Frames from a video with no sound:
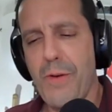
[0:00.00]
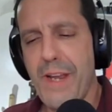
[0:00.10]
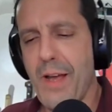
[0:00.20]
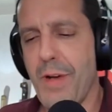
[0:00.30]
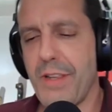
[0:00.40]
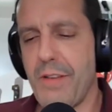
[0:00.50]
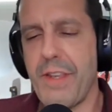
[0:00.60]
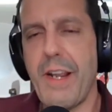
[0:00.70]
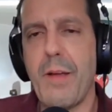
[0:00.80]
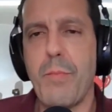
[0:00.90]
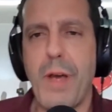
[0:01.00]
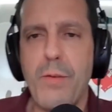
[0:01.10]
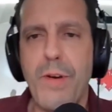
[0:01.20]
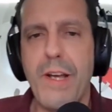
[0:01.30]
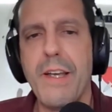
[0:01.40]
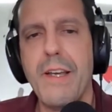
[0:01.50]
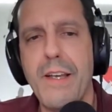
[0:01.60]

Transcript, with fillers: OEM. I love the name, by the way.